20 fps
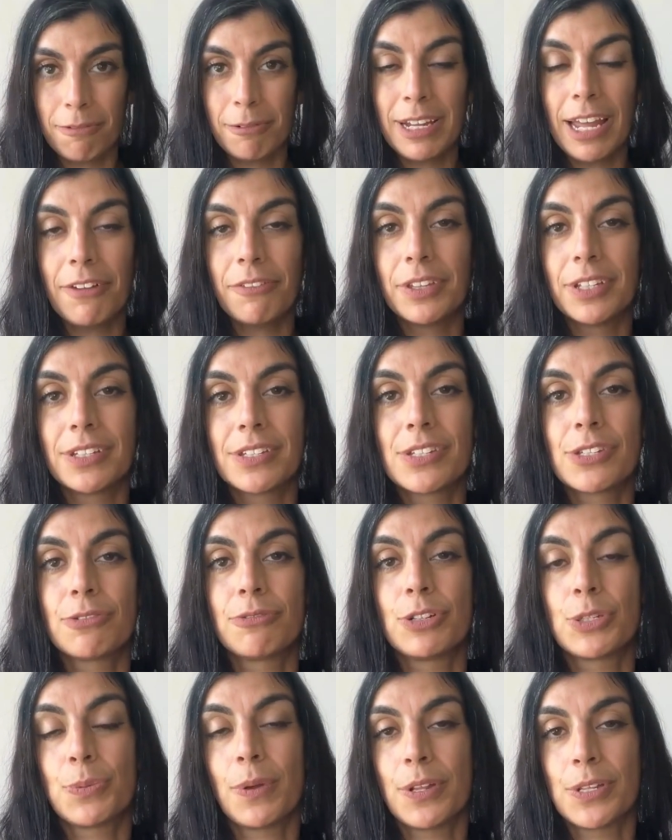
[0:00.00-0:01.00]
we have this
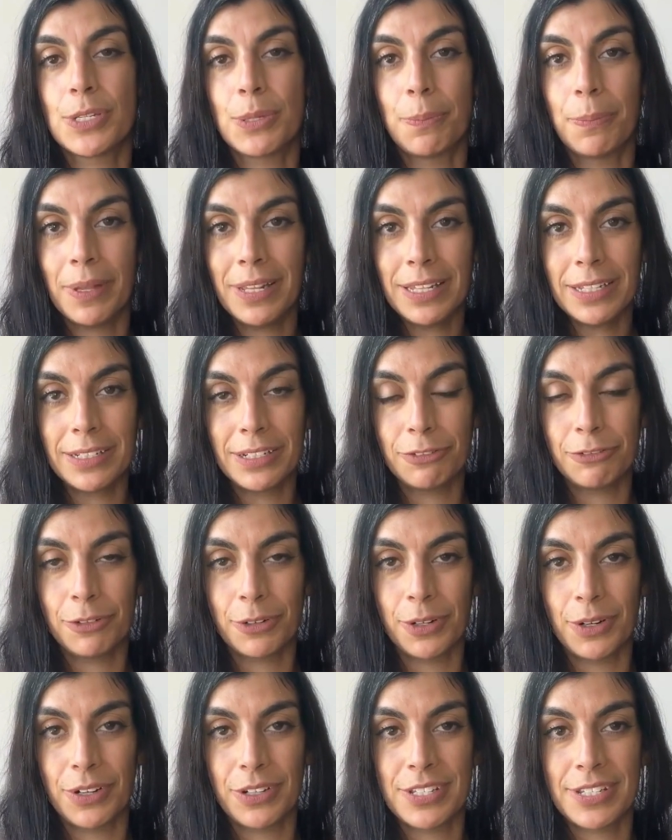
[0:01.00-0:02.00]
responsibility
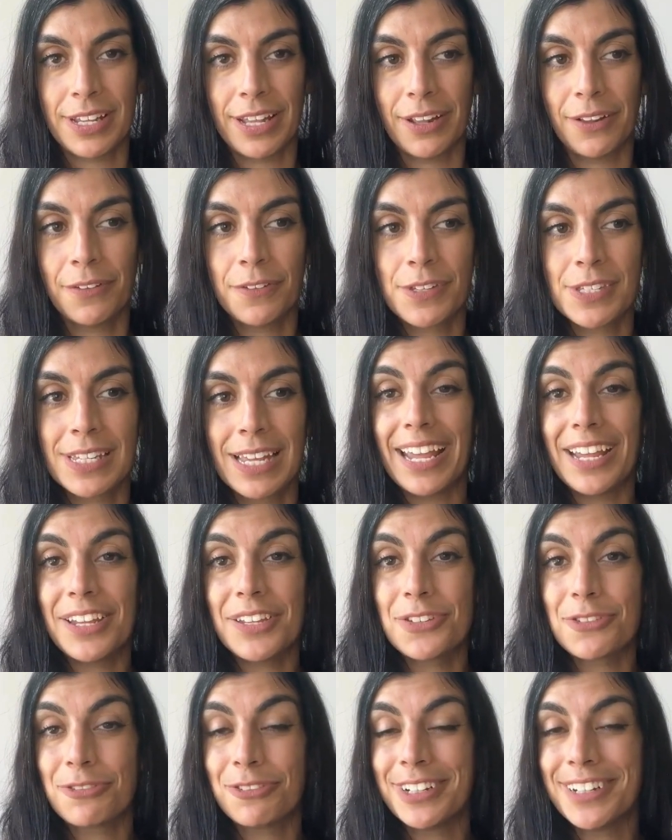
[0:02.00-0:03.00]
for ourselves,
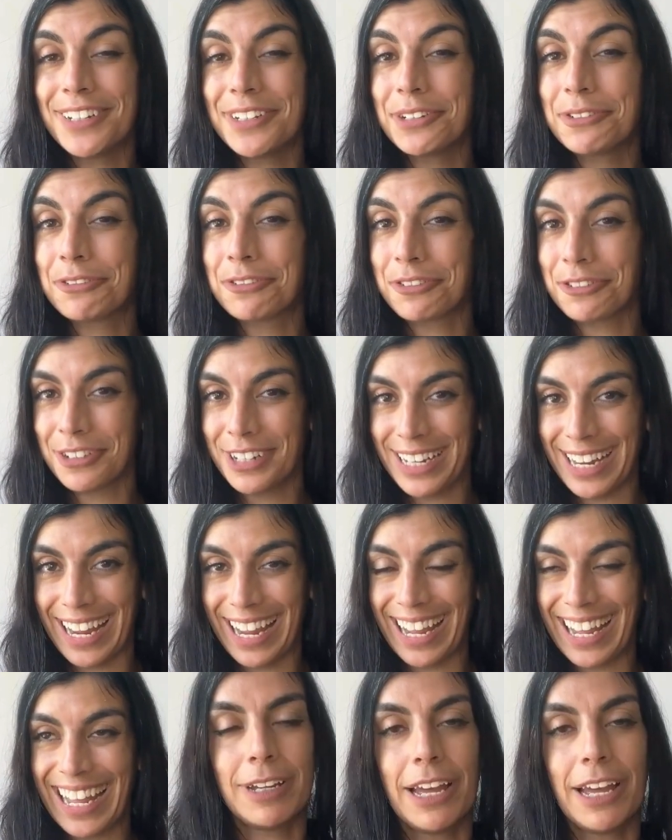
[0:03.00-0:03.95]
is really freeing.